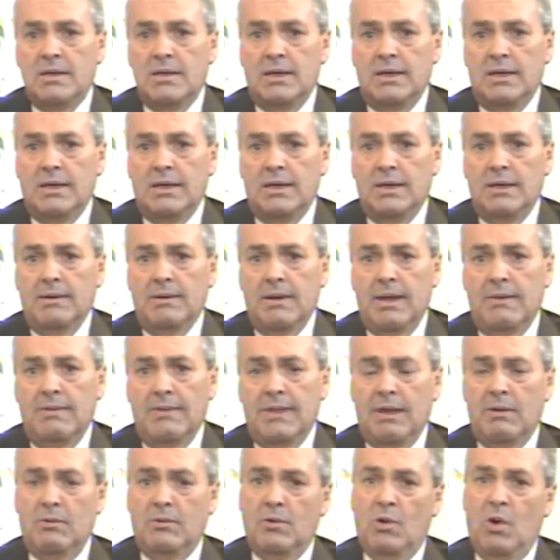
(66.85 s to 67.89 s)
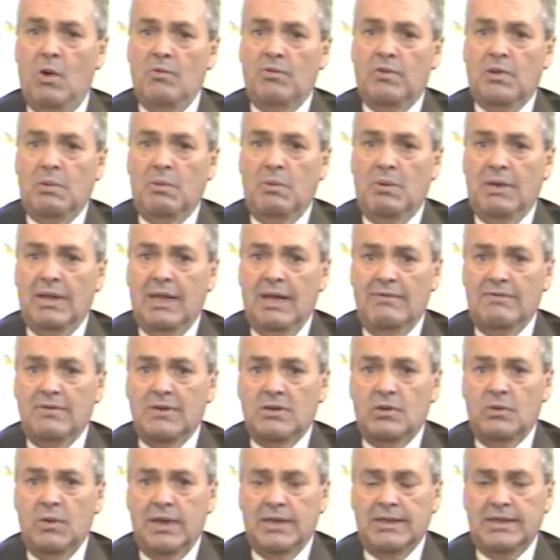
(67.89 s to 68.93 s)
and then hopefully we'll have a
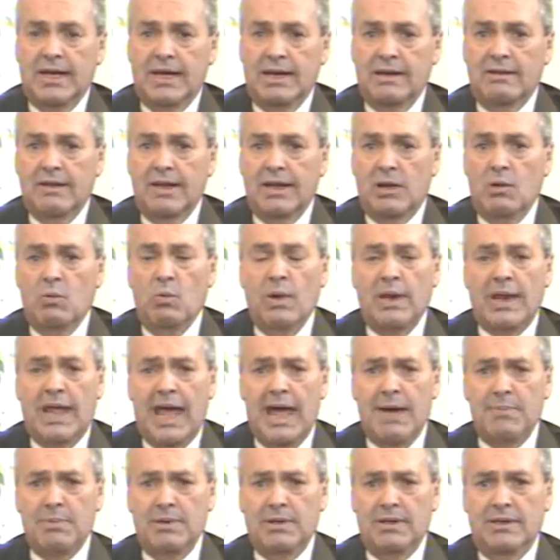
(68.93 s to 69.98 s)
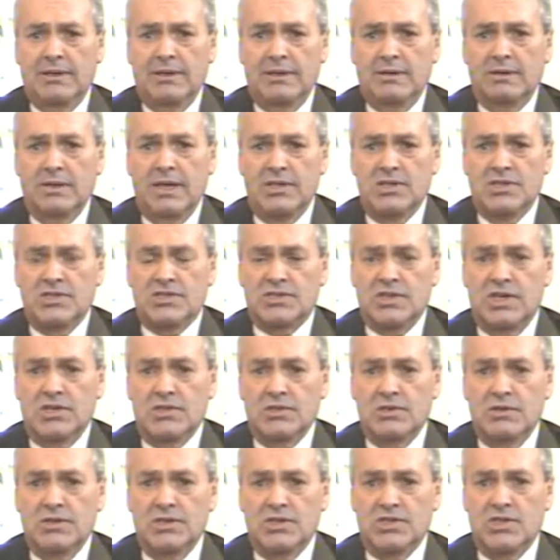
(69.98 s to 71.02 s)
great dialogue of what happened in the
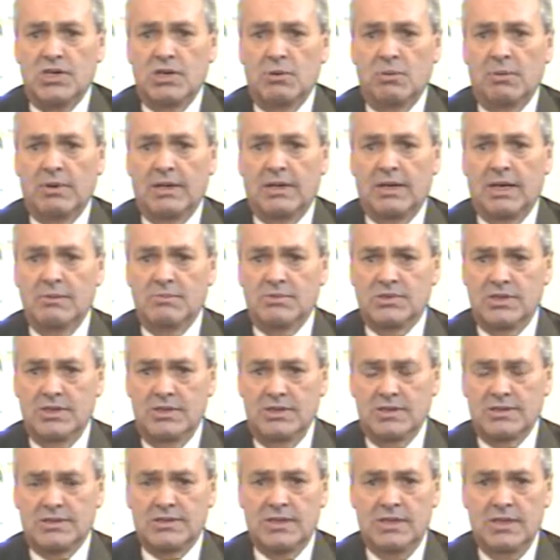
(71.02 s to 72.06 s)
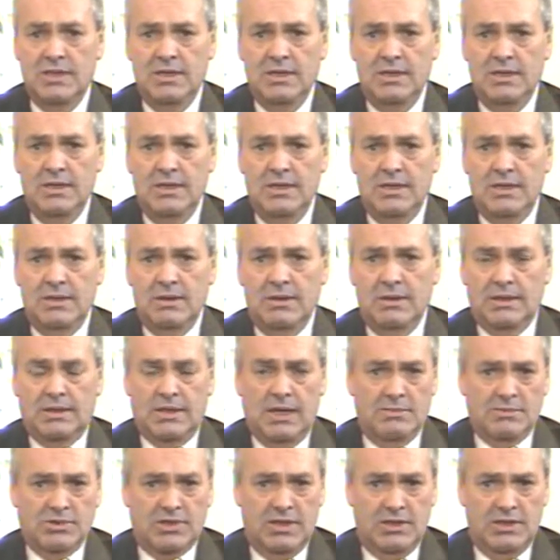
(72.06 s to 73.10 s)
legislature this year when it comes to
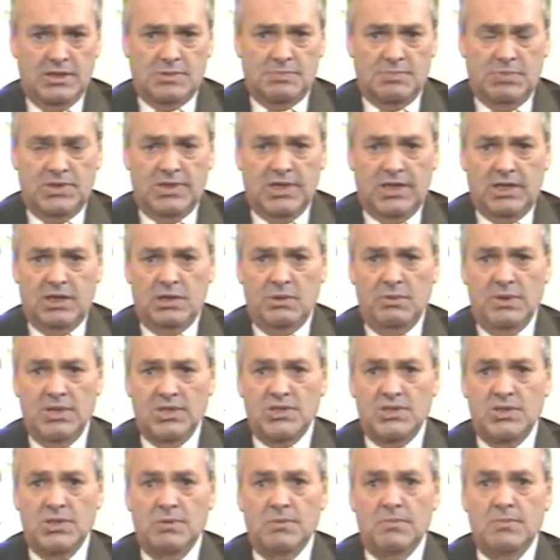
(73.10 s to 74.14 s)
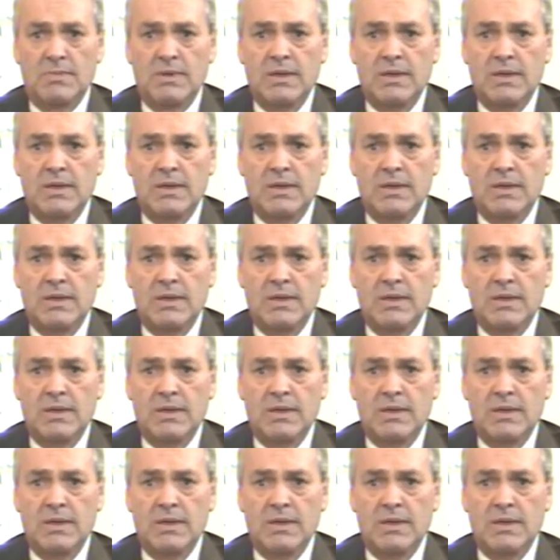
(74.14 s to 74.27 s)
this particular issue.